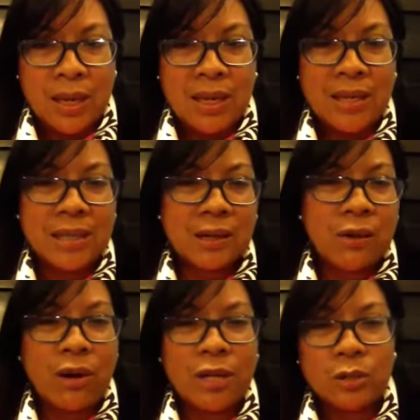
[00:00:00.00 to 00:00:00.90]
He said,
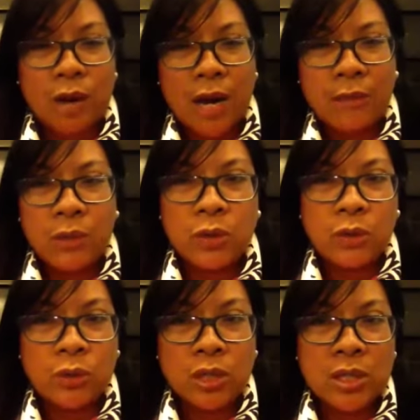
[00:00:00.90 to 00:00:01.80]
I tried, but
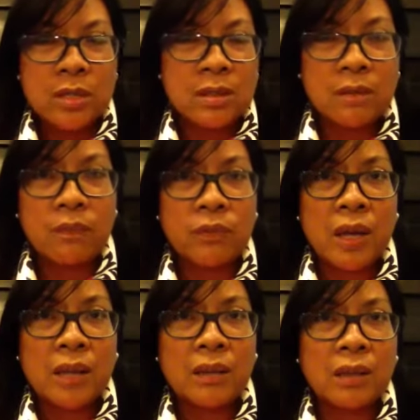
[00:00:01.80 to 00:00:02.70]
she's
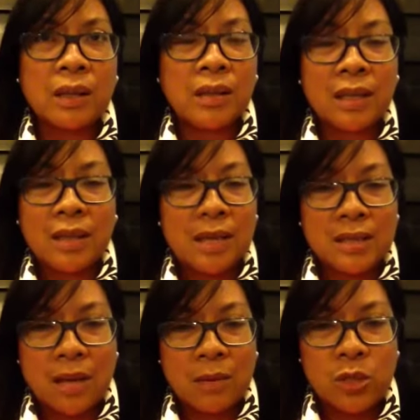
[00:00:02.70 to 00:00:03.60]
at that
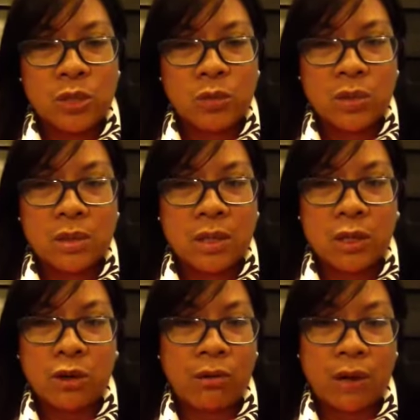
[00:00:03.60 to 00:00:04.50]
time she was
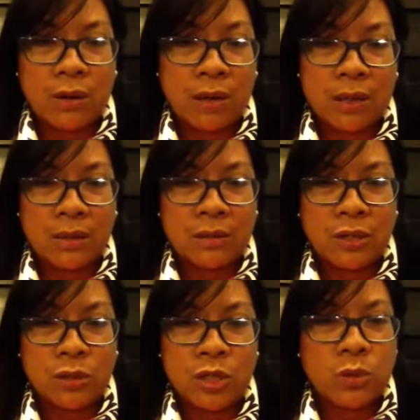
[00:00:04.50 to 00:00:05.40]
incoherent,
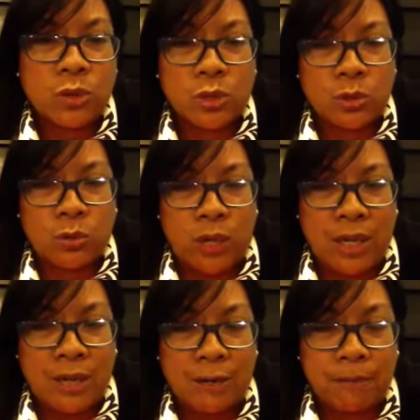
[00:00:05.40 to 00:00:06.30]
and she was too weak.